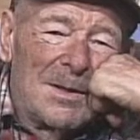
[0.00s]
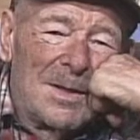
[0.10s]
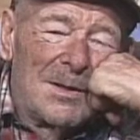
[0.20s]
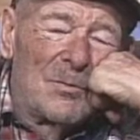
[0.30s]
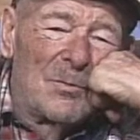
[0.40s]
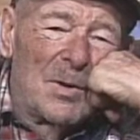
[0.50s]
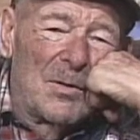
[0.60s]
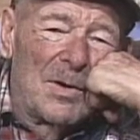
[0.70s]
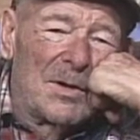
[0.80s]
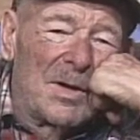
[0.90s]
he was my
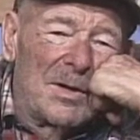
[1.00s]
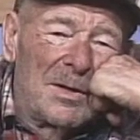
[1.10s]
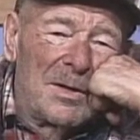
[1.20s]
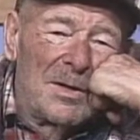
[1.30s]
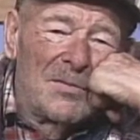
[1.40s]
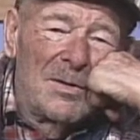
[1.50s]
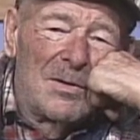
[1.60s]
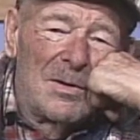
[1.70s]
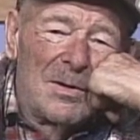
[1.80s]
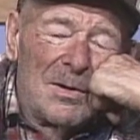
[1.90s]
oil and got done, and he said,